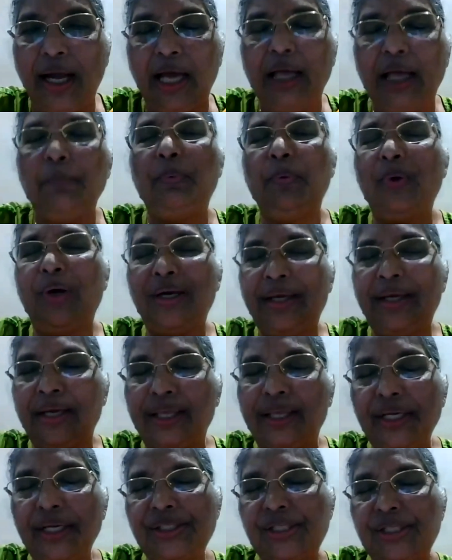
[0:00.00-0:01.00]
and poor
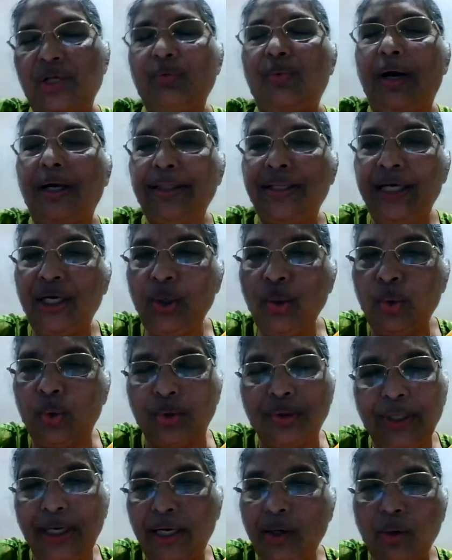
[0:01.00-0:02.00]
technician, what they
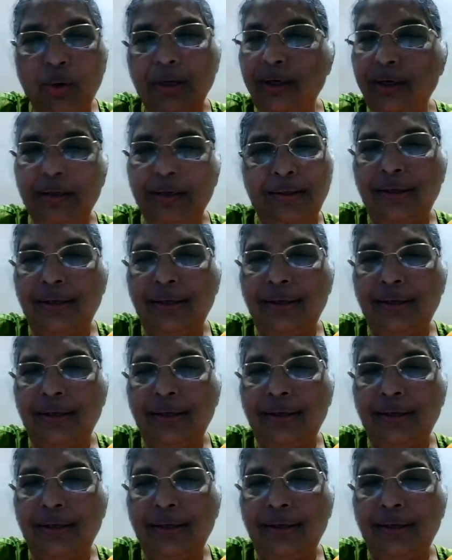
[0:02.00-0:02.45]
do, they don't,